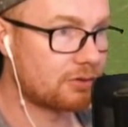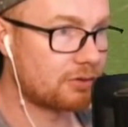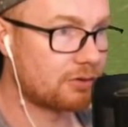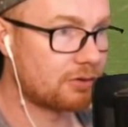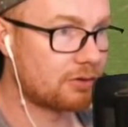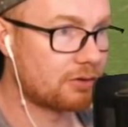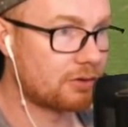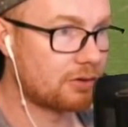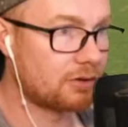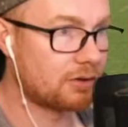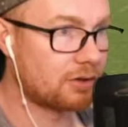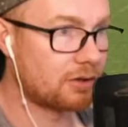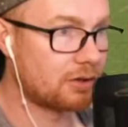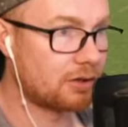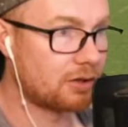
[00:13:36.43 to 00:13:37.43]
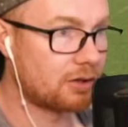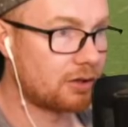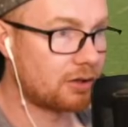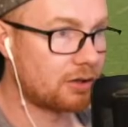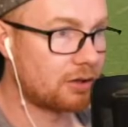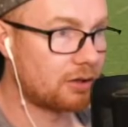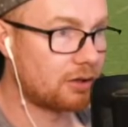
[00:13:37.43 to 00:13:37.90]

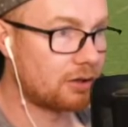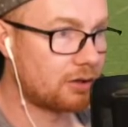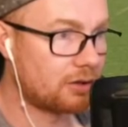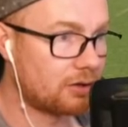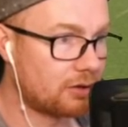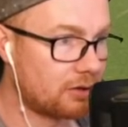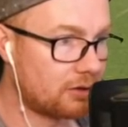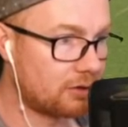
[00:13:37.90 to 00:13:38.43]
[no speech]